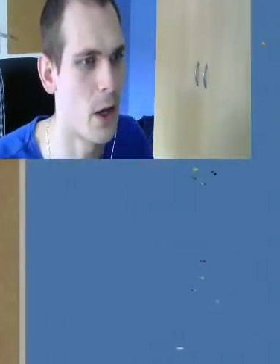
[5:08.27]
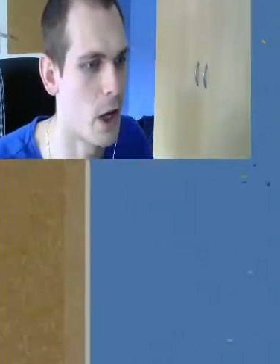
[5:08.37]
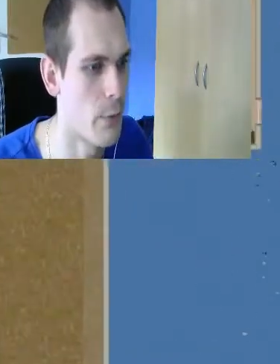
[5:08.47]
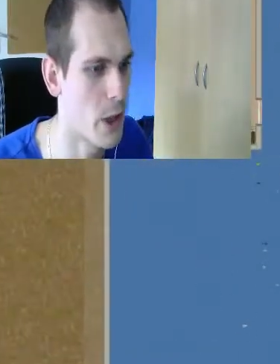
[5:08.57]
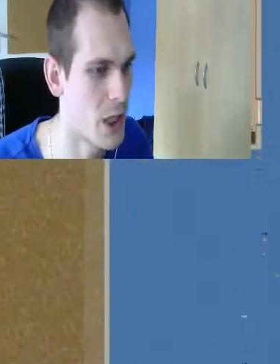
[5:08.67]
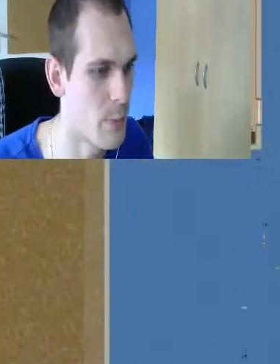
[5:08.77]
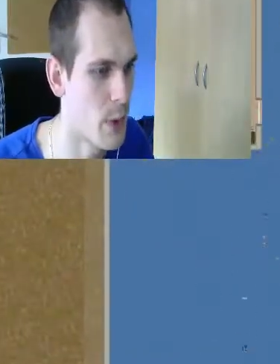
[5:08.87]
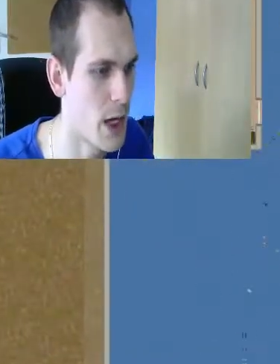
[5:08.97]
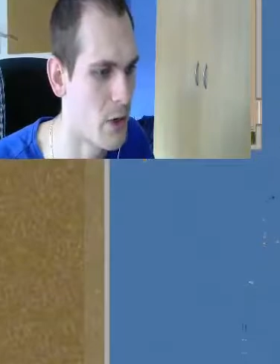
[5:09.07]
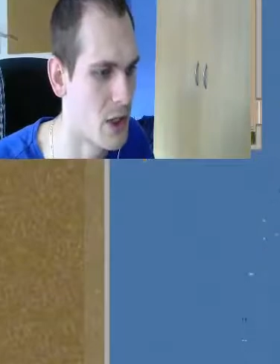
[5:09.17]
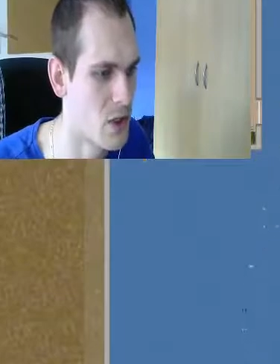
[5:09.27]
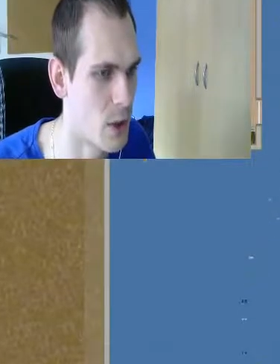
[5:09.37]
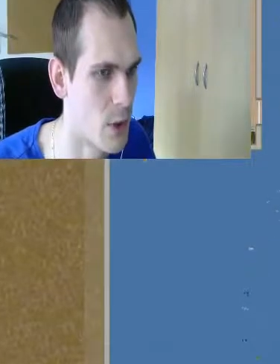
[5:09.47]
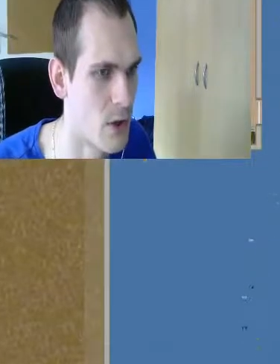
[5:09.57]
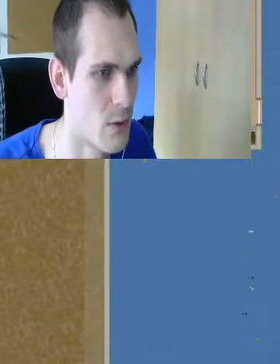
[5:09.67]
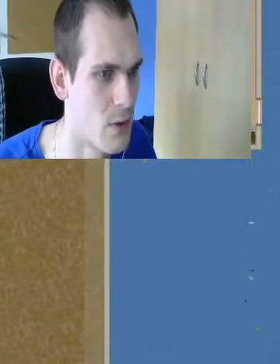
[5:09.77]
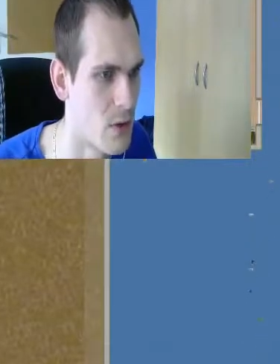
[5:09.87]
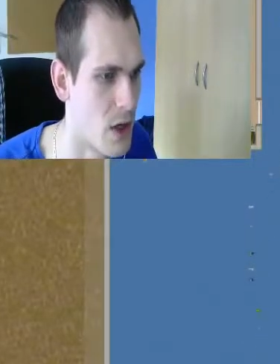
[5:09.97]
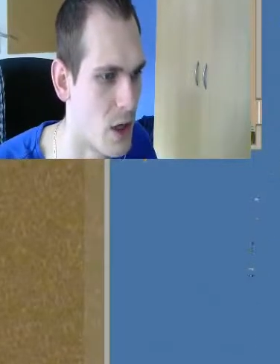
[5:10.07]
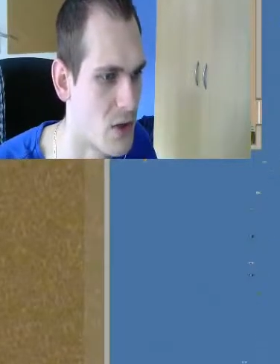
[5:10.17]
We're gonna keep an eye on this number,
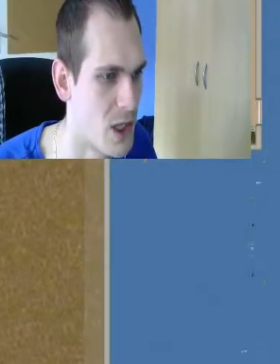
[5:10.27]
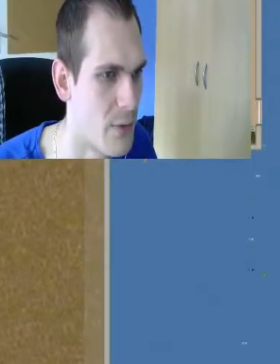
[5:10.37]
see